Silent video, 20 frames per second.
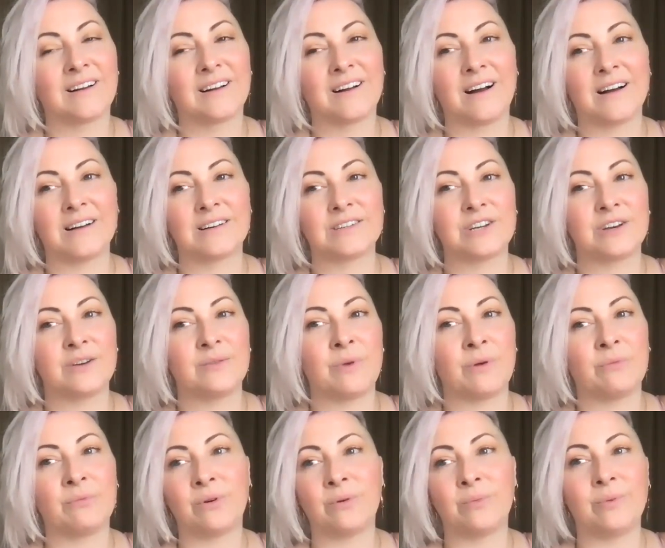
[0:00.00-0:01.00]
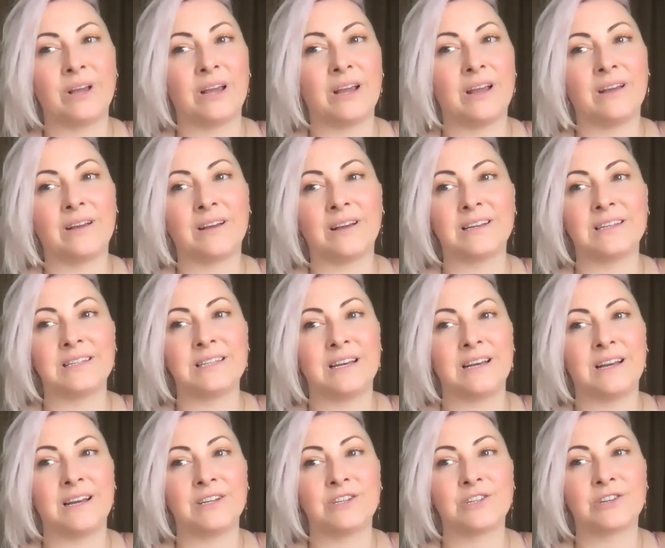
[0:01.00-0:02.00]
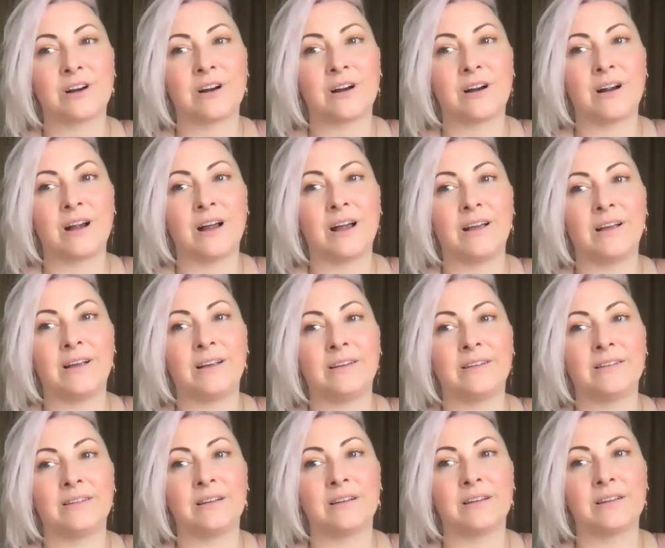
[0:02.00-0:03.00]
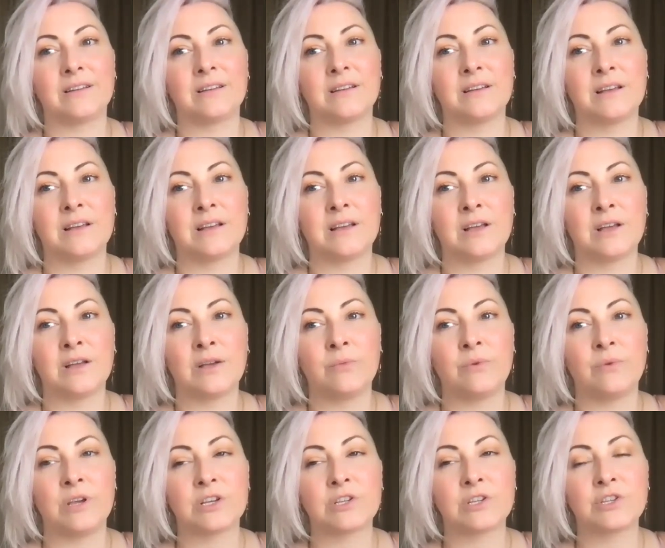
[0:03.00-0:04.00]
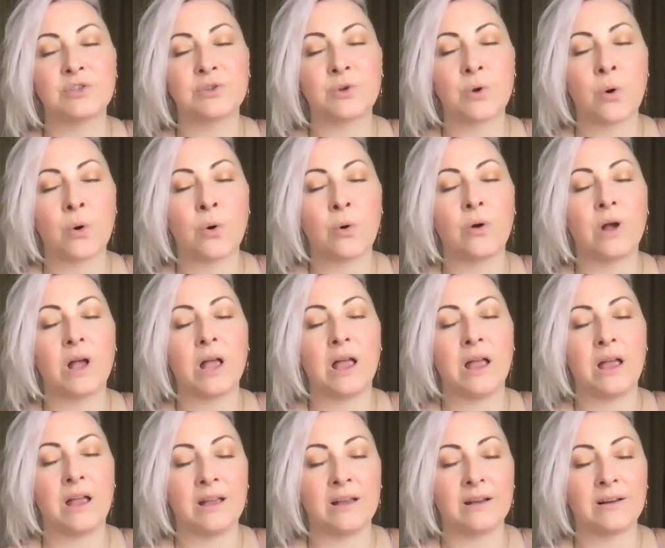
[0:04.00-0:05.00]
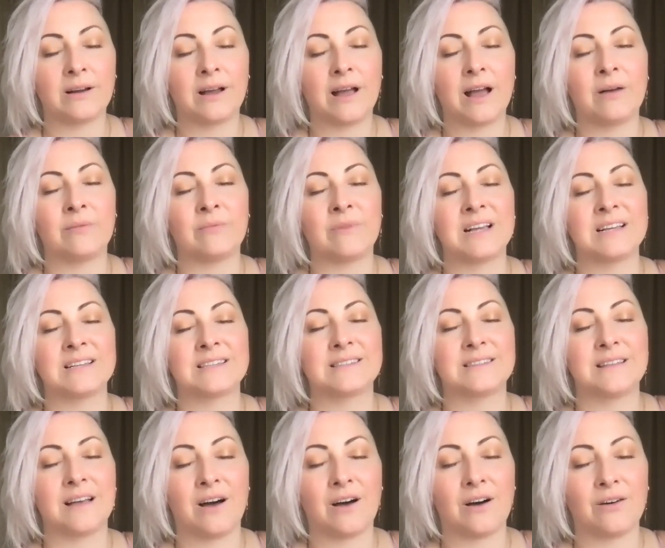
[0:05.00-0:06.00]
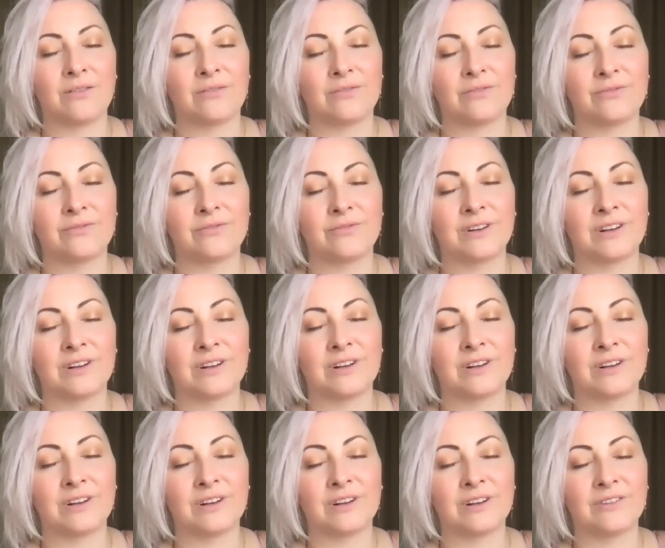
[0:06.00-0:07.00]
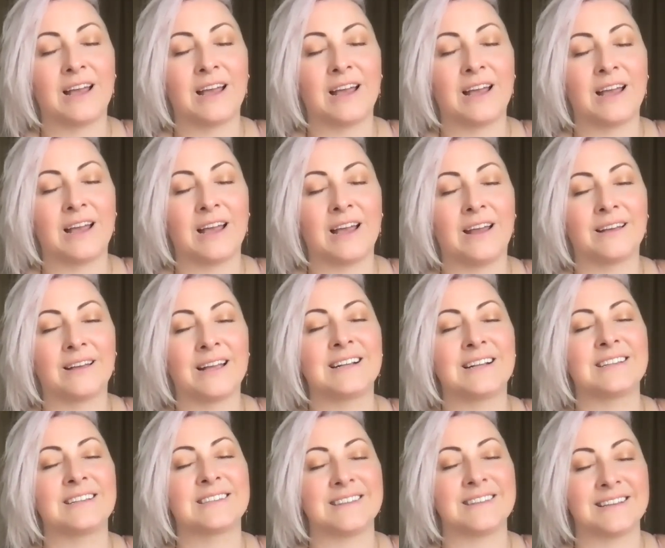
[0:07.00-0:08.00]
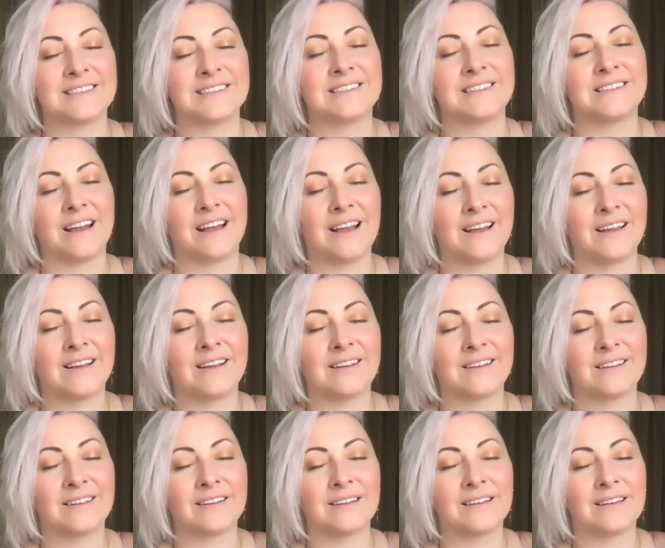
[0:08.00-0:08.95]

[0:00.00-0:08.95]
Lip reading: I actually remember being a teenager and so angry at myself for like existing.